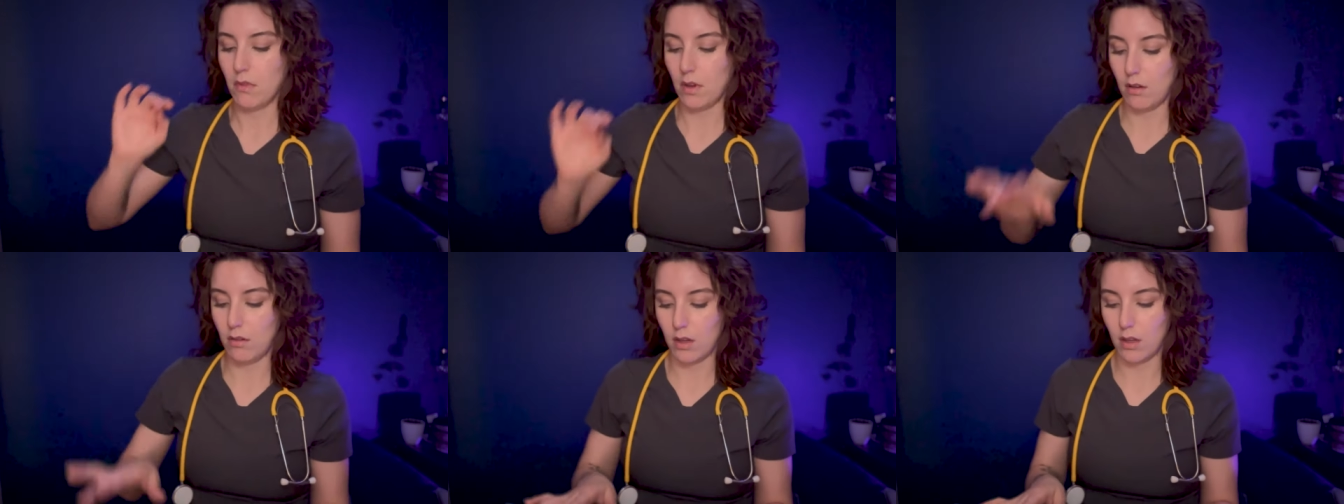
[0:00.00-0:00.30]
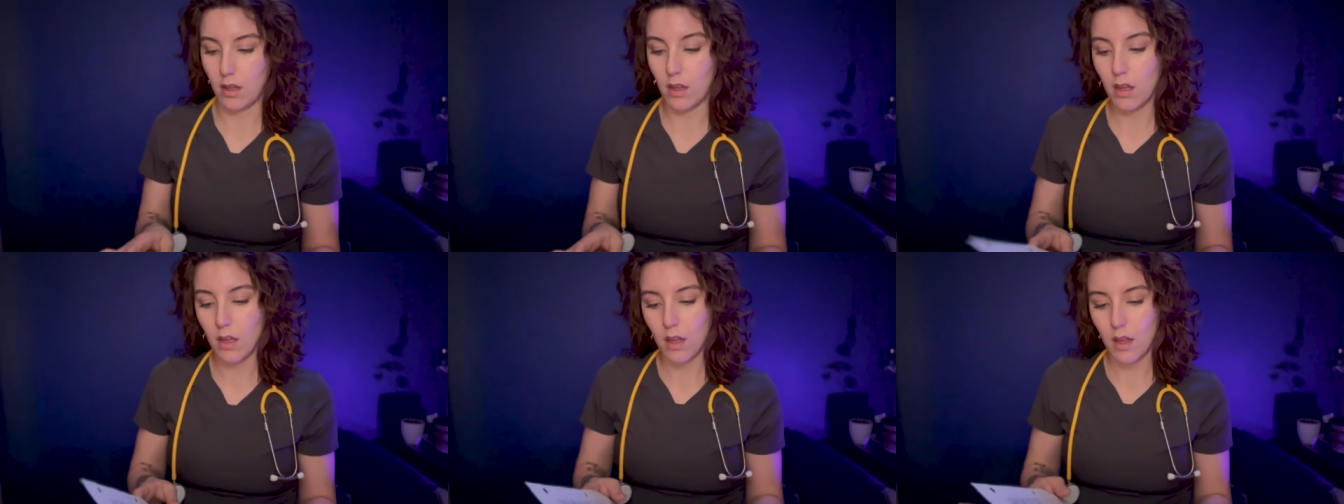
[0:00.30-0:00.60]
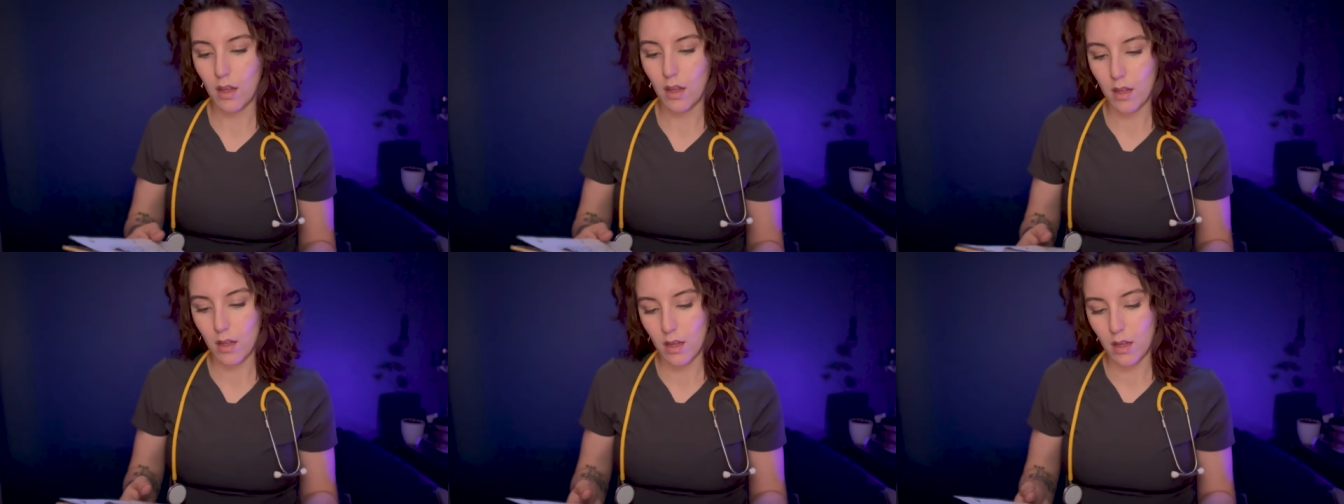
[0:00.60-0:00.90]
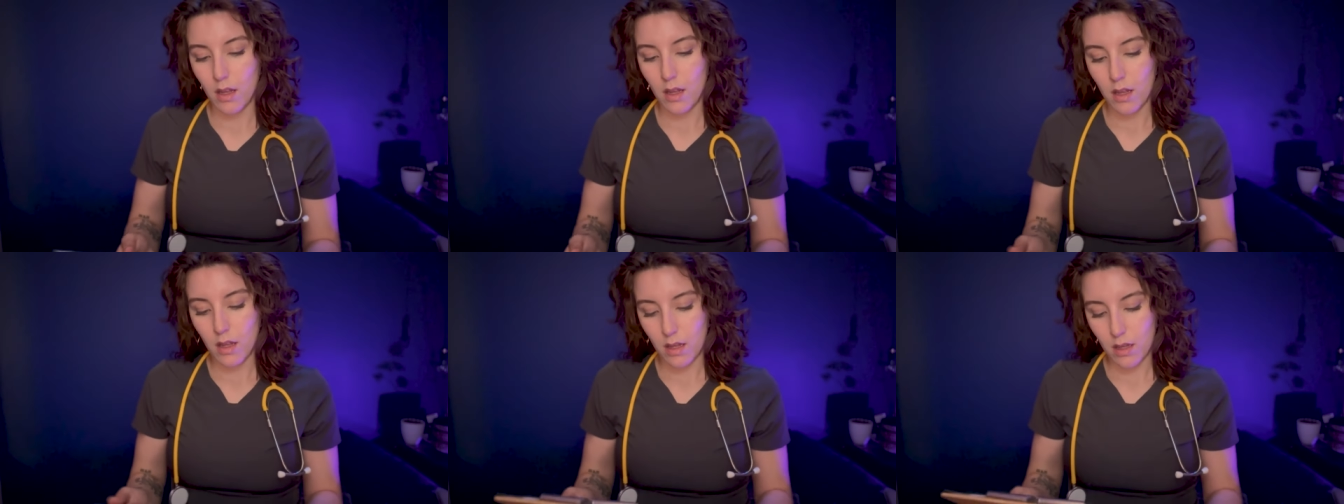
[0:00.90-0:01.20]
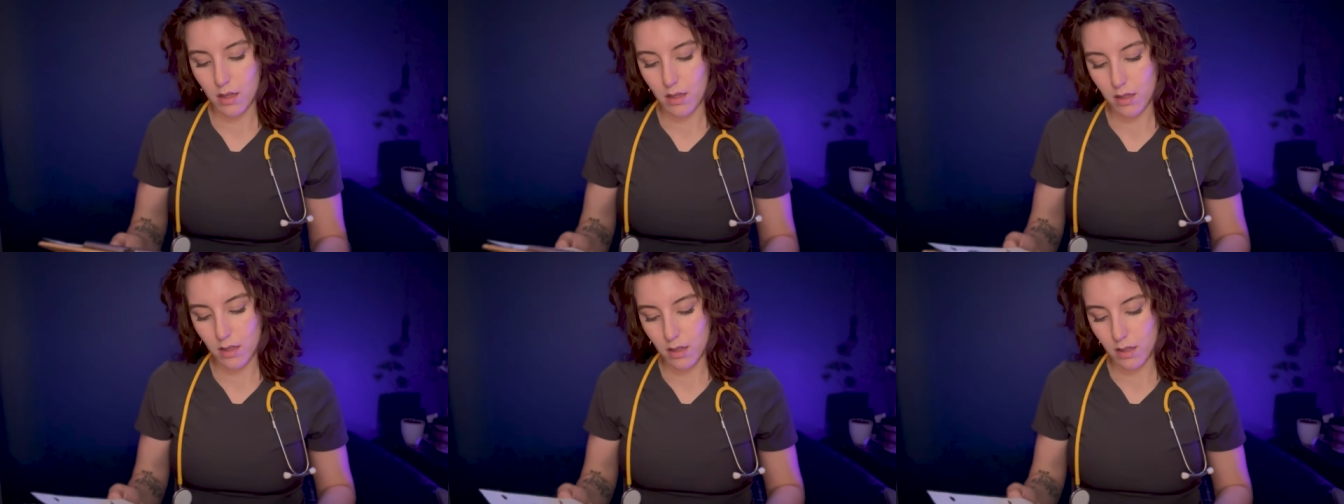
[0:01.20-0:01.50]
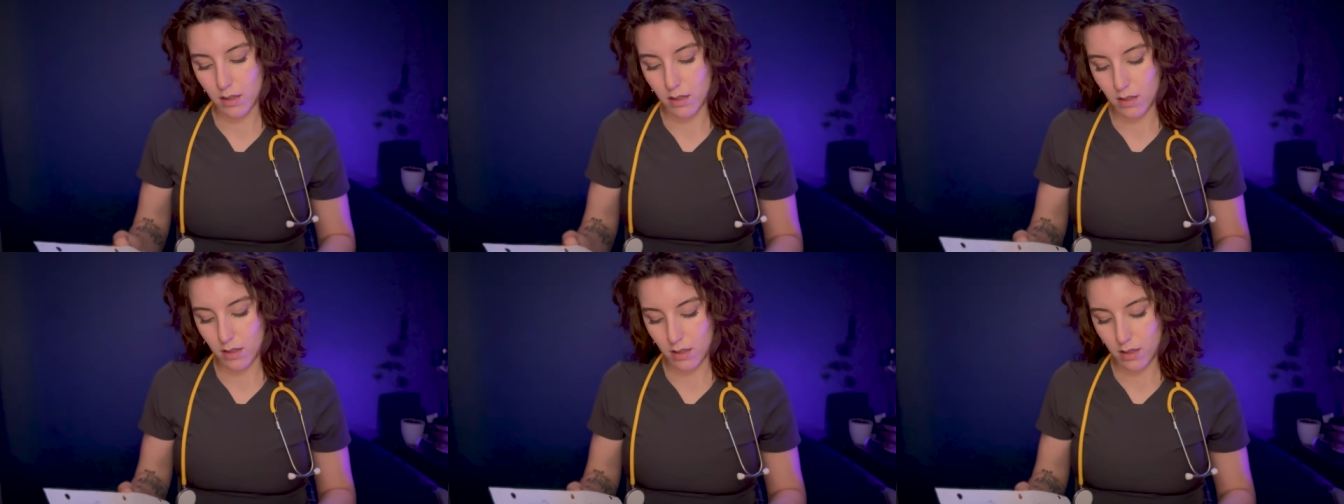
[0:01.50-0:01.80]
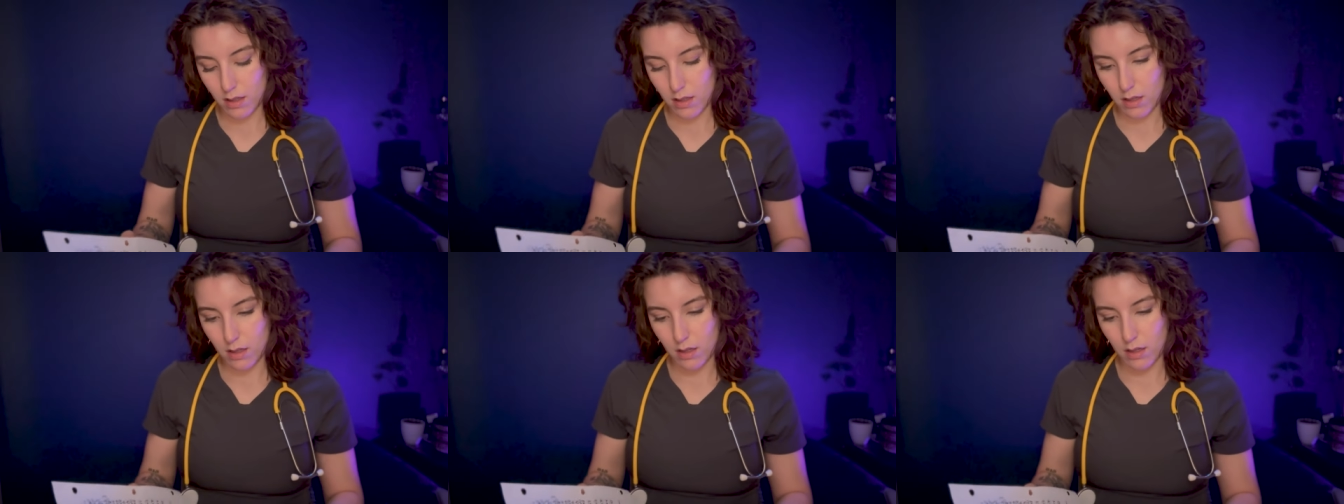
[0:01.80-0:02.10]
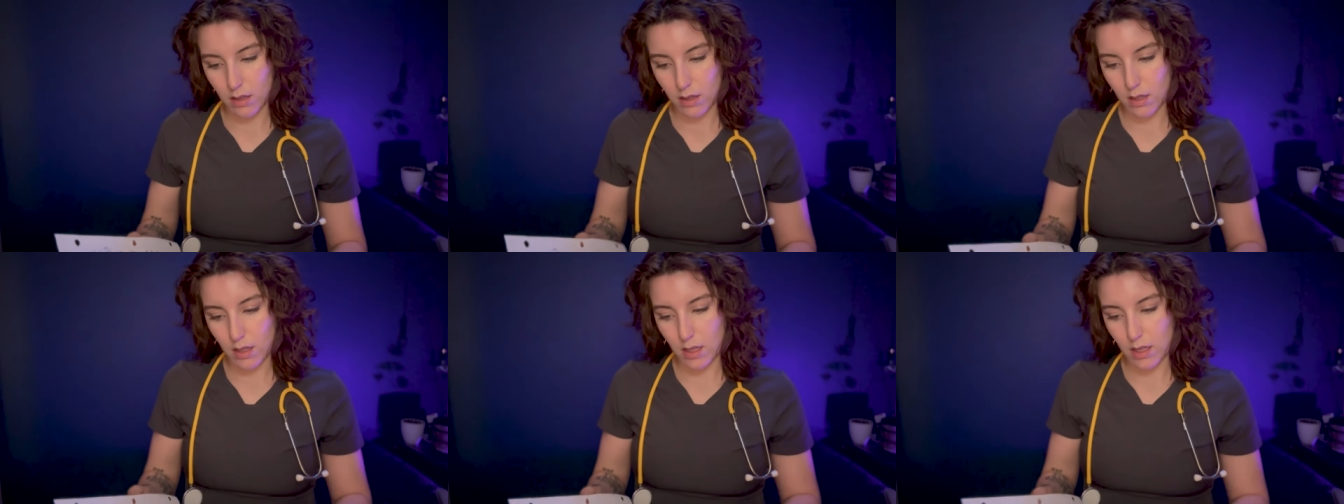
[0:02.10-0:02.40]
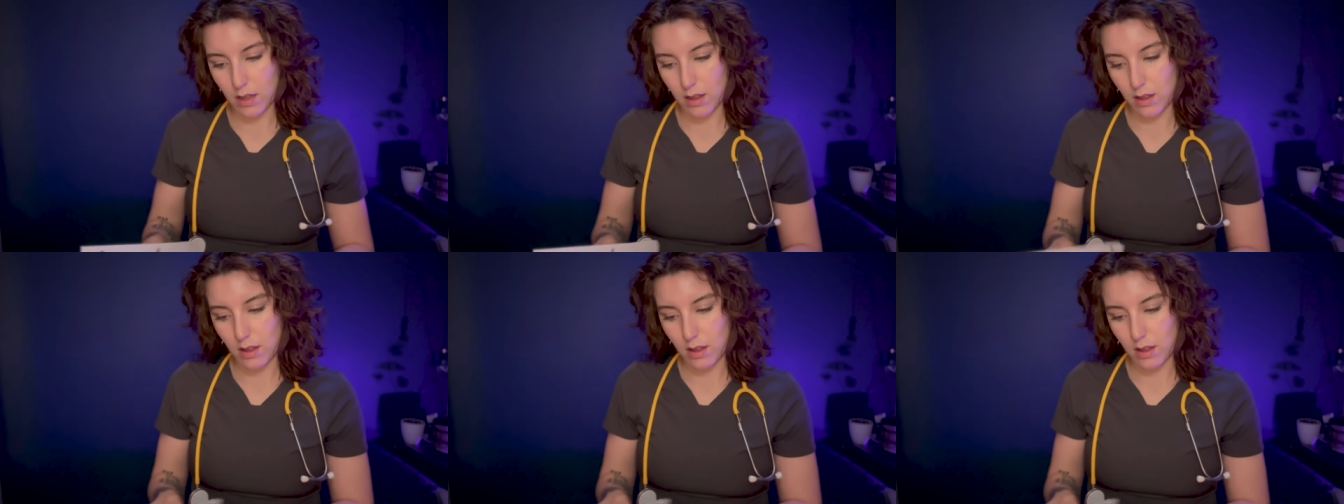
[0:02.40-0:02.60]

Okay. Uh, I